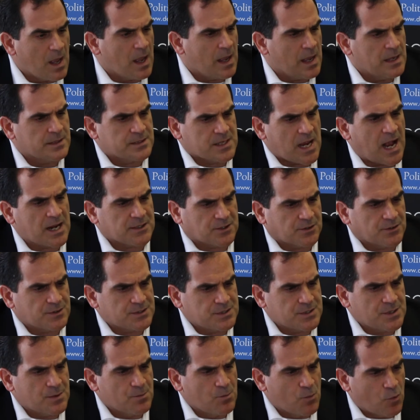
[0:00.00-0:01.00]
And Doctor,
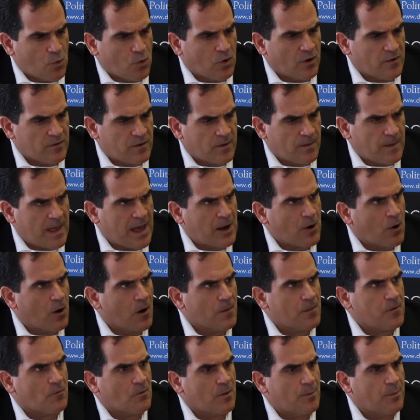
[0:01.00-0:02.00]
isn't it more than that?
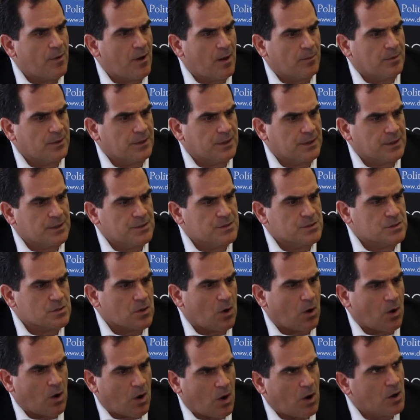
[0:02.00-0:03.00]
Aren't the Republicans
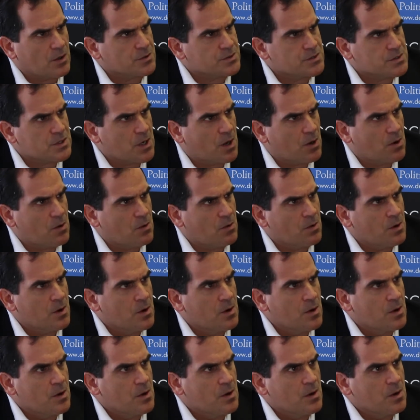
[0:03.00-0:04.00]
also
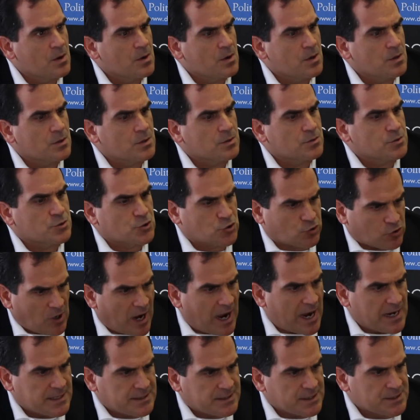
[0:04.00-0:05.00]

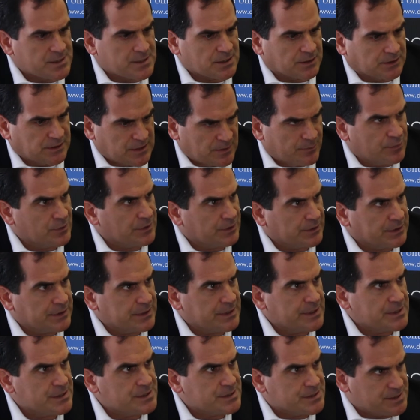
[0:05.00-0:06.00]
trying to
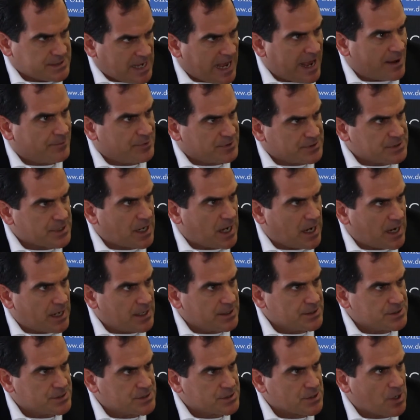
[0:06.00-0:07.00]
deliberately
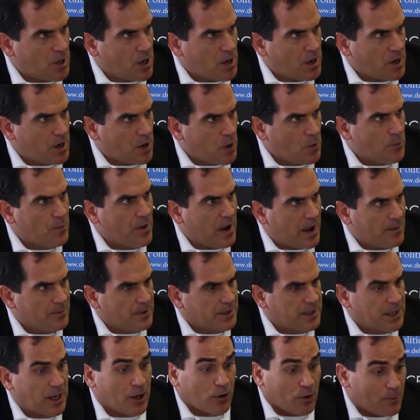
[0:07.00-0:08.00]
sabotage
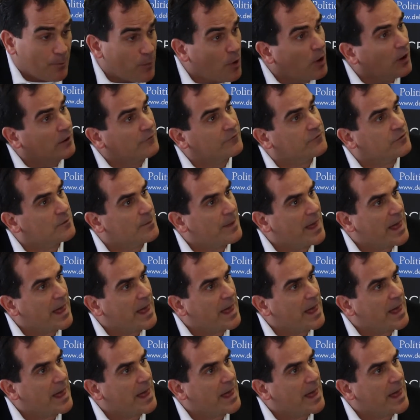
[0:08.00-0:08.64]
Obamacare apart from